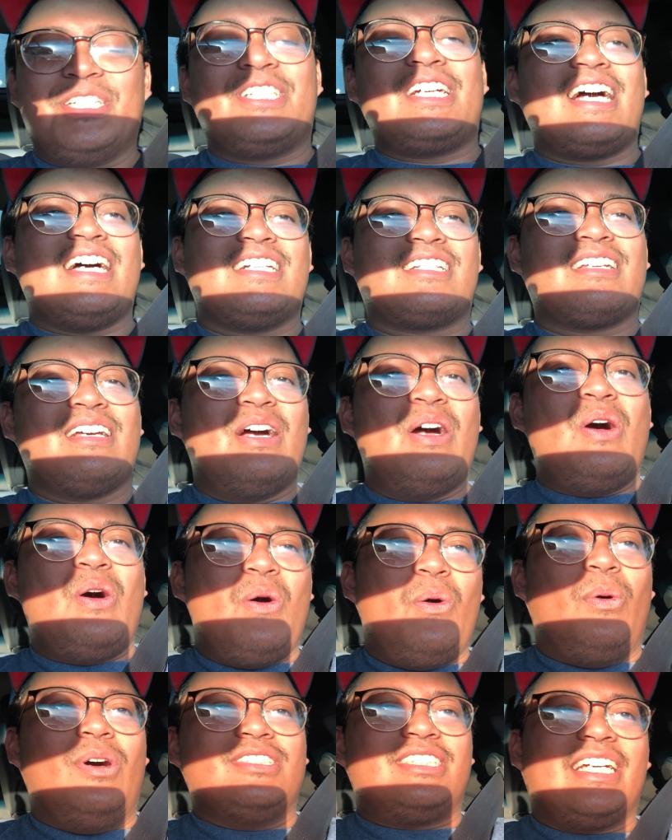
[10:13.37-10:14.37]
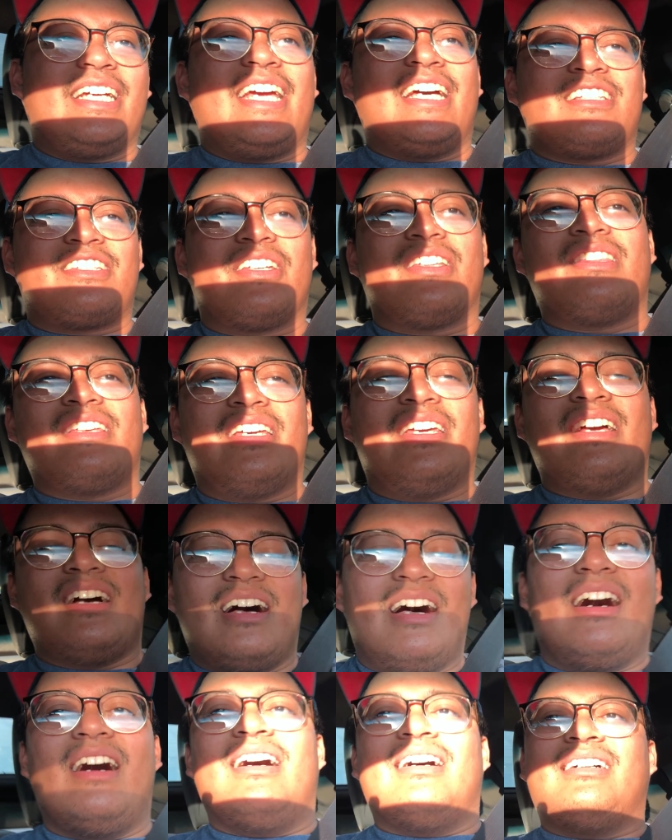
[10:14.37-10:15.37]
update you guys once I get to the
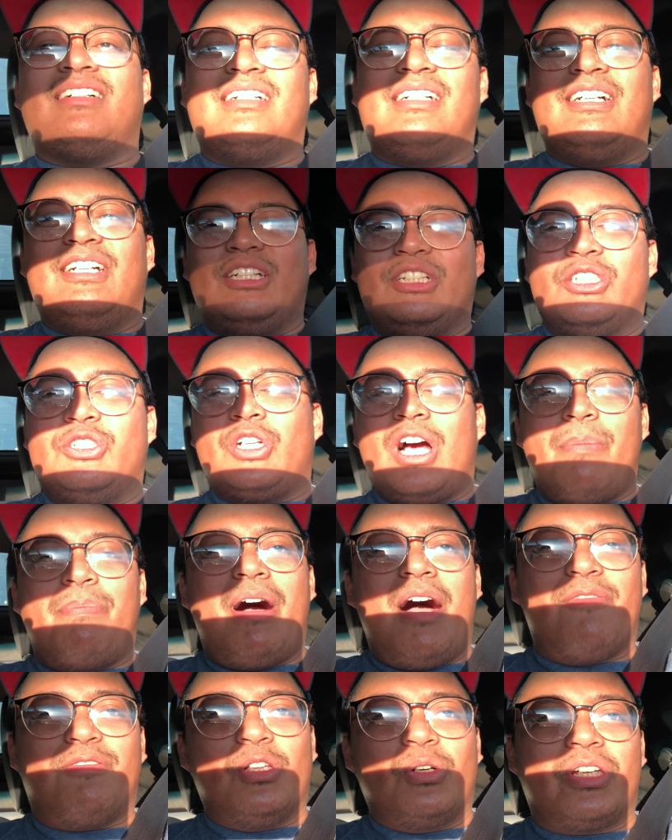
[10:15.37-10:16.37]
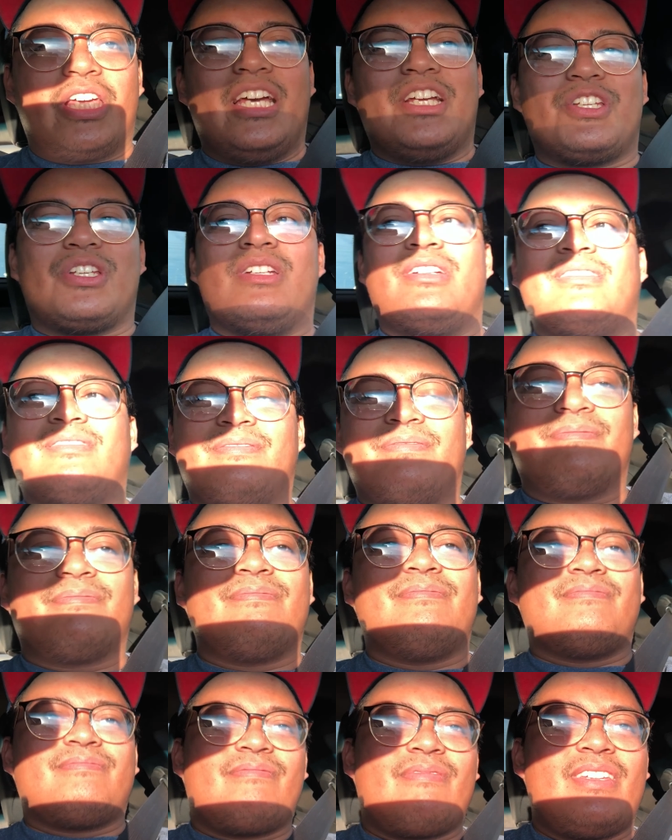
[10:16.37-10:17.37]
drop-off location.
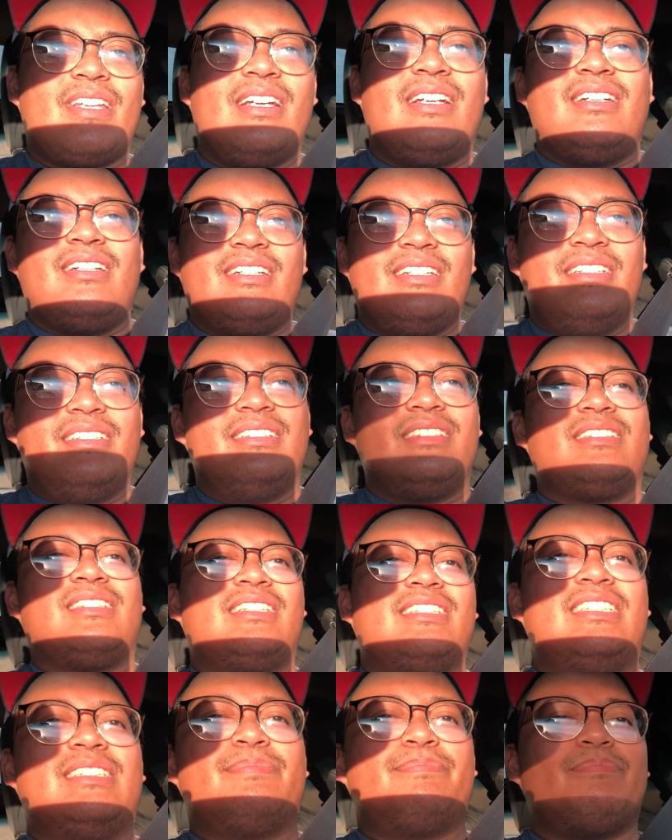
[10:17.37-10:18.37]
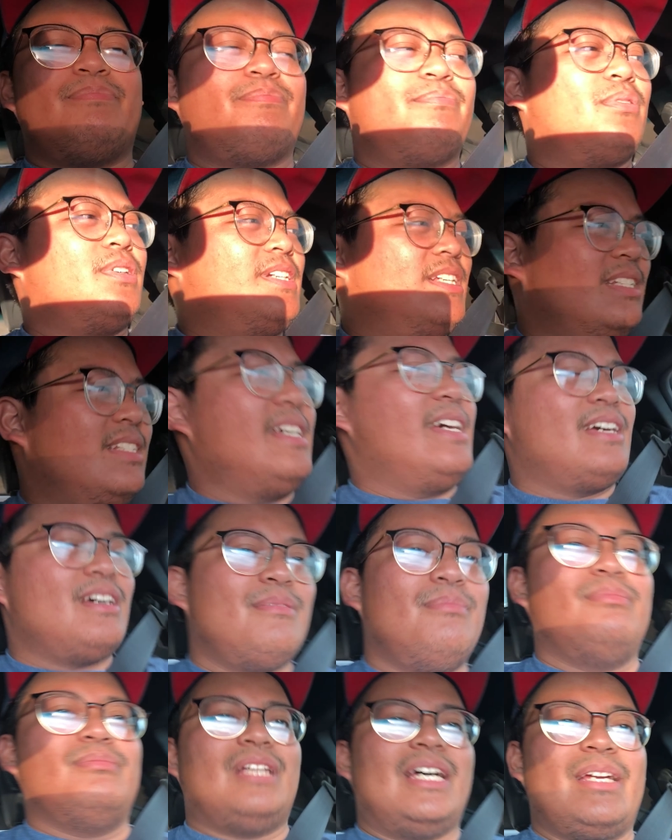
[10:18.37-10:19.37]
Because it's pretty
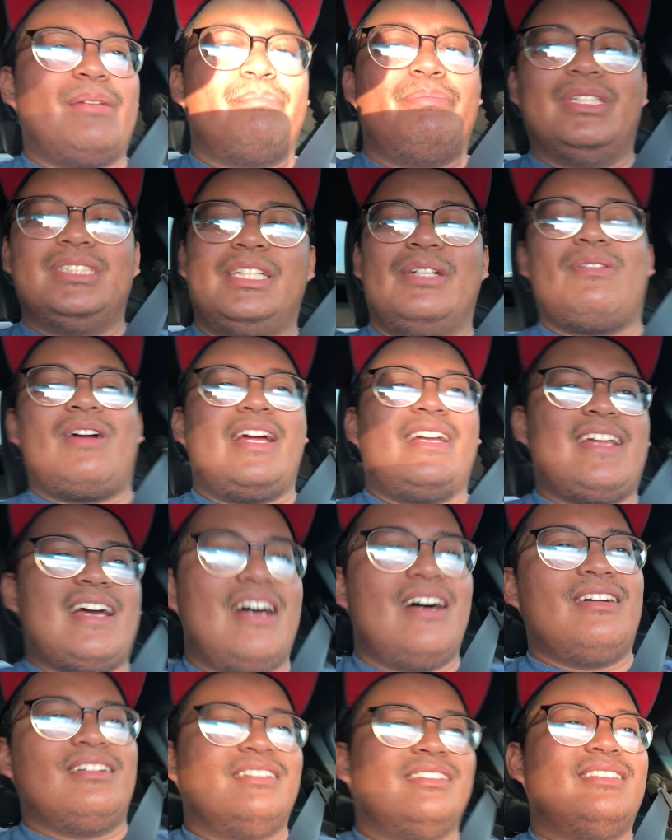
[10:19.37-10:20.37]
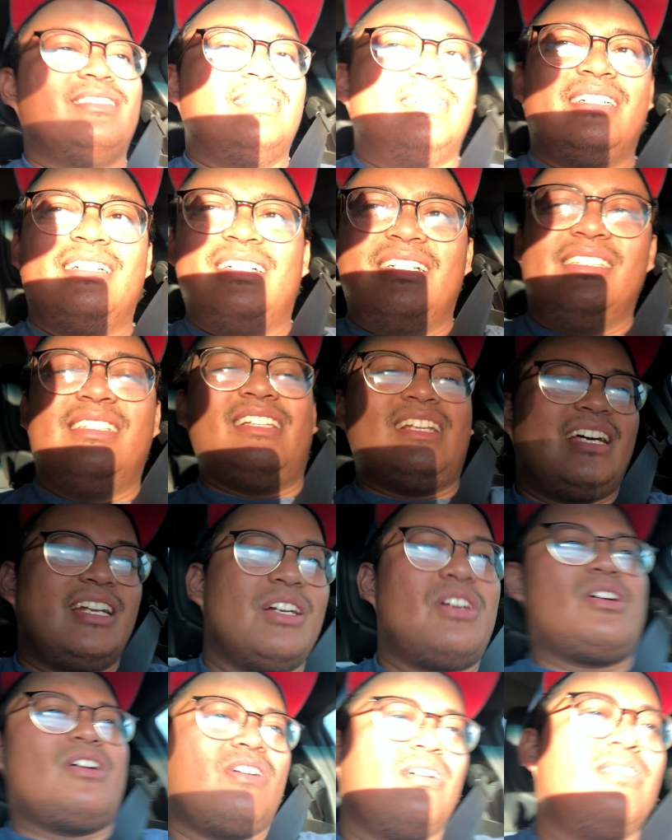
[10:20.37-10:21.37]
damn like busy right now. A lot
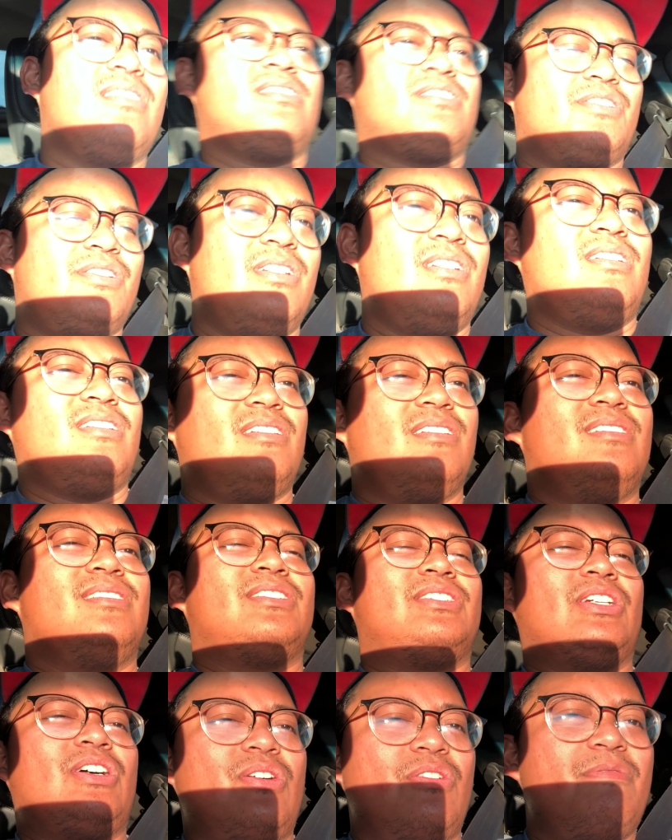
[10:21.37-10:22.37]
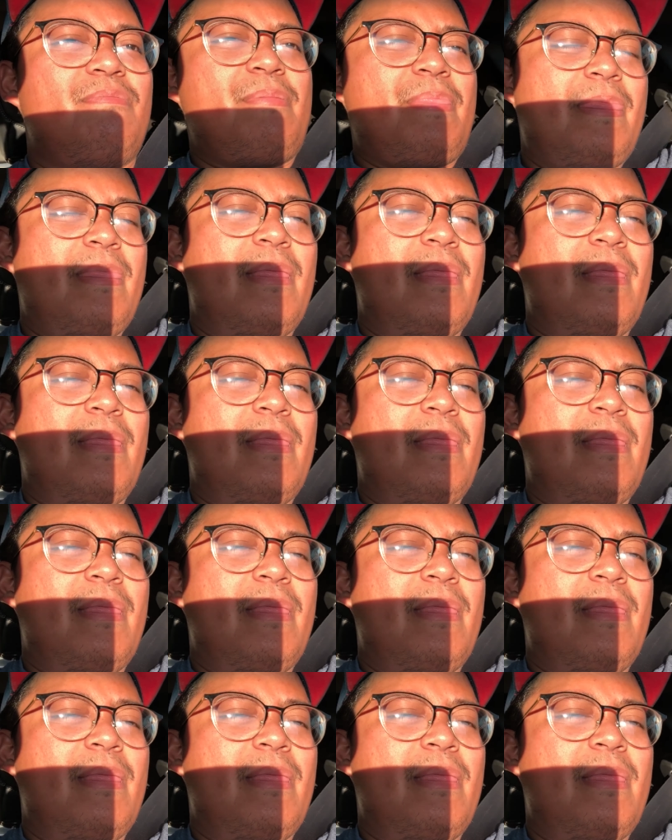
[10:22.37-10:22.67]
of cars and shit. So